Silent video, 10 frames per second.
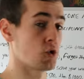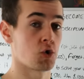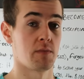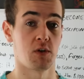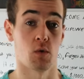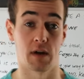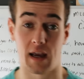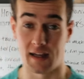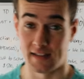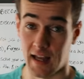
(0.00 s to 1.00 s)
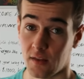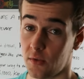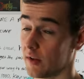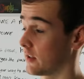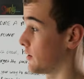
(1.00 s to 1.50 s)
that you should be doing. I got
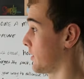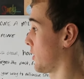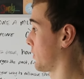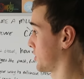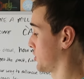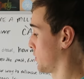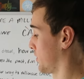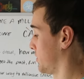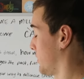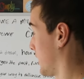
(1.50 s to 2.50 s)
10 things here that I want to share with you